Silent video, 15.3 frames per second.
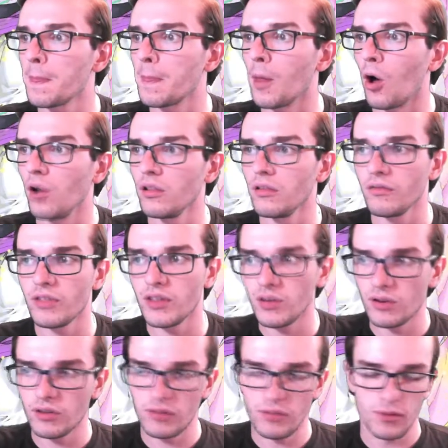all of the
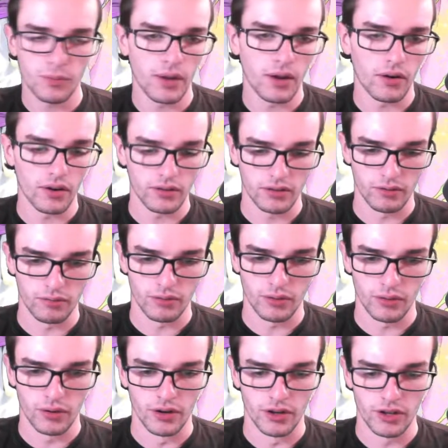units from this banner except
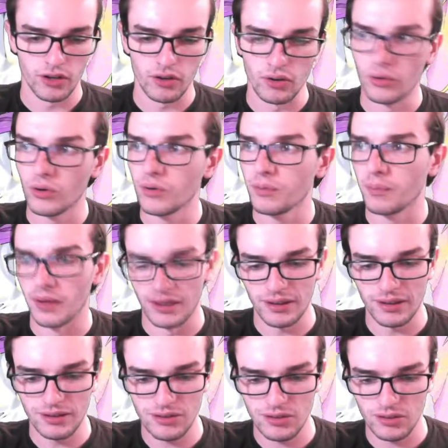for Hugh, but
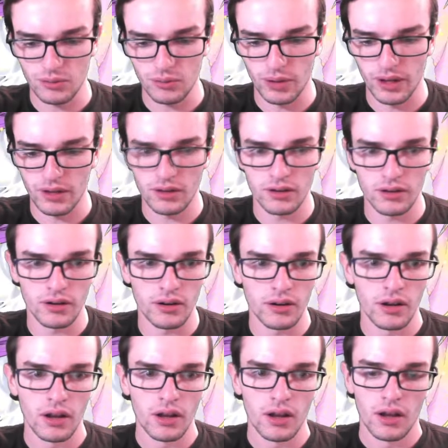he's just a regular
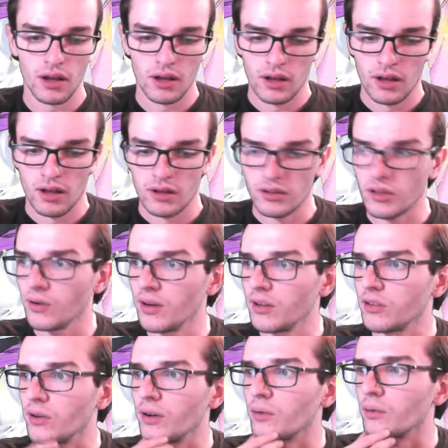unit,
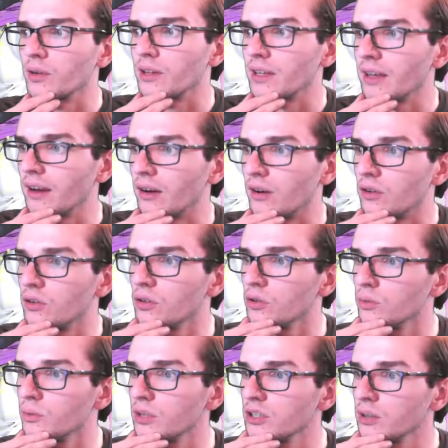so I don't really care
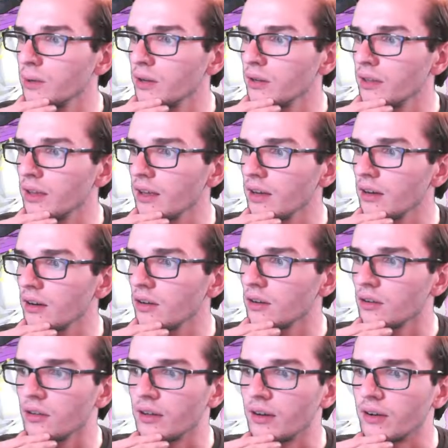too much about that.
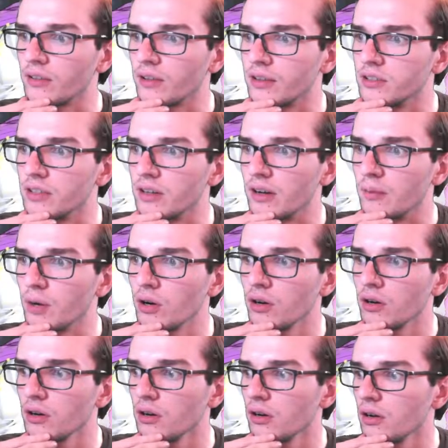There's Legendary
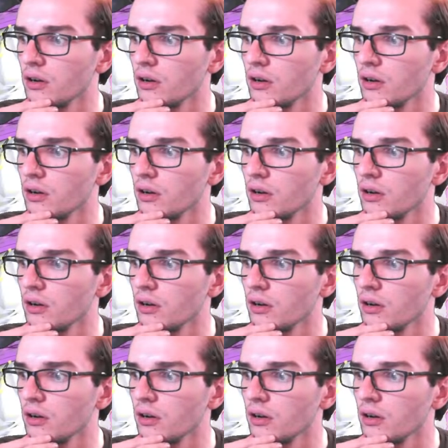Myrrh.